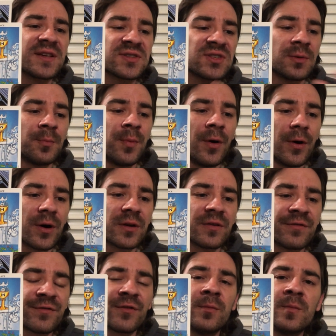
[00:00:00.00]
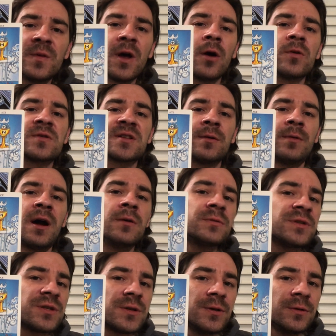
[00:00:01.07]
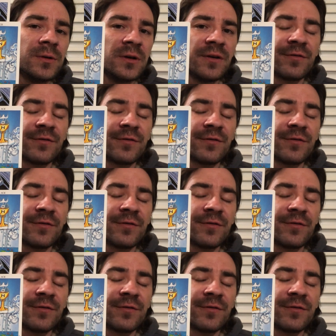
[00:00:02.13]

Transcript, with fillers: support from those around you,